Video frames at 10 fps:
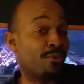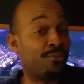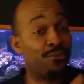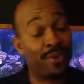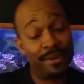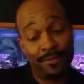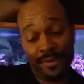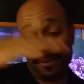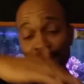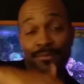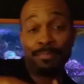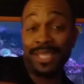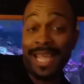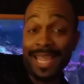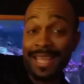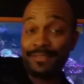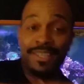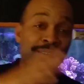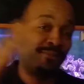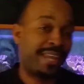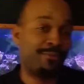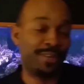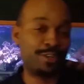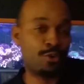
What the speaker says: Favorite plant, favorite